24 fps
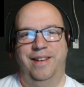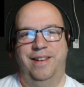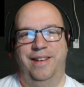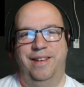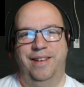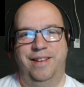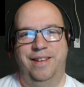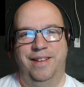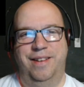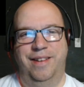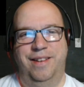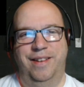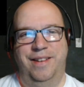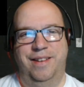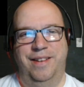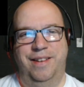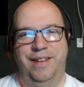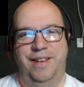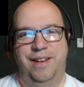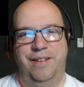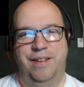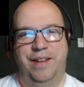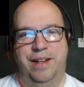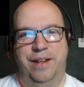think.
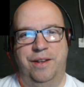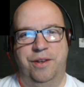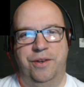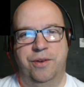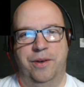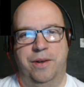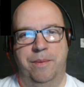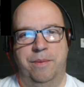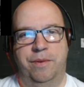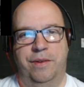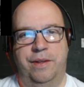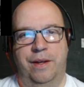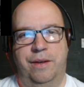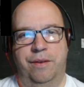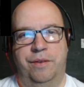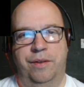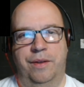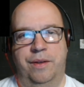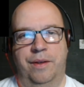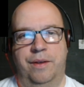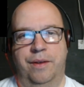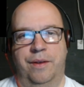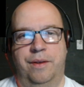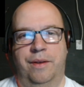Enjoying
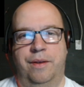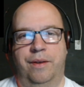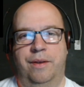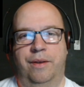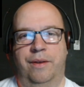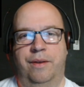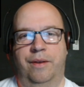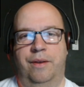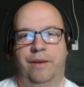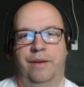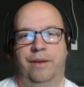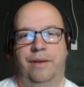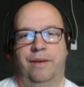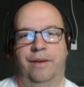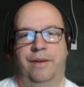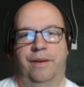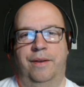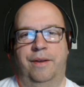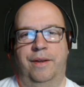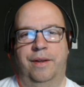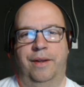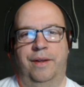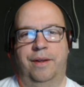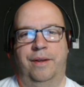themselves. Why not? There's nothing,
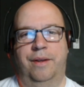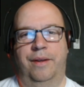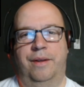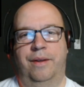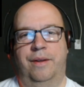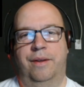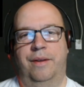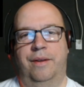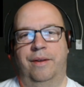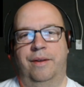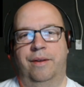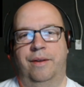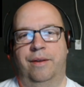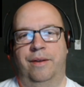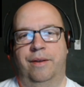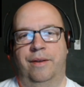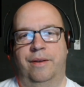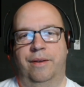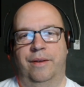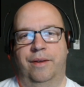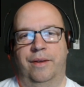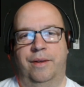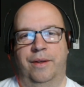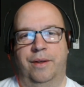no danger about. Come on.
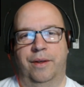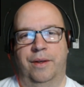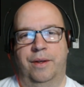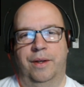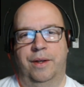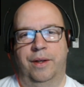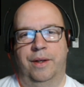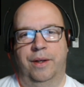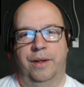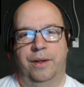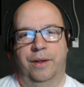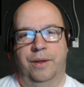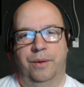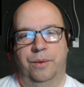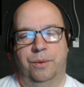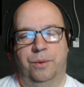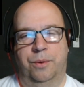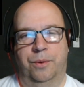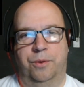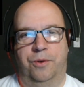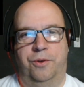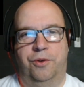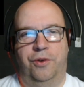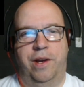Let's go.
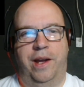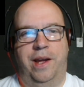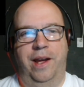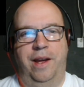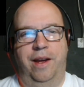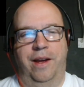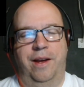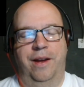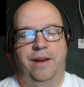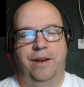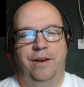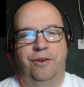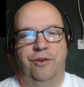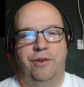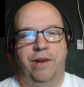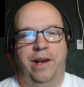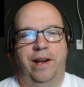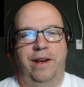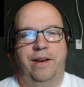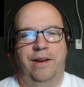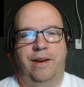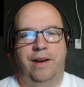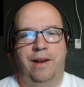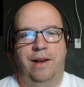Oh,
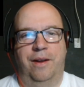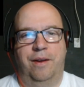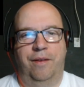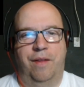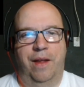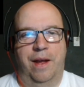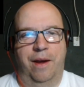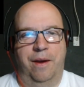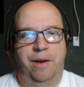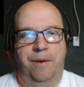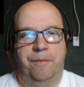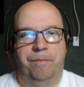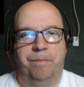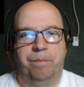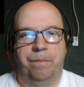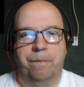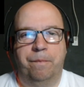tricky dialogue there.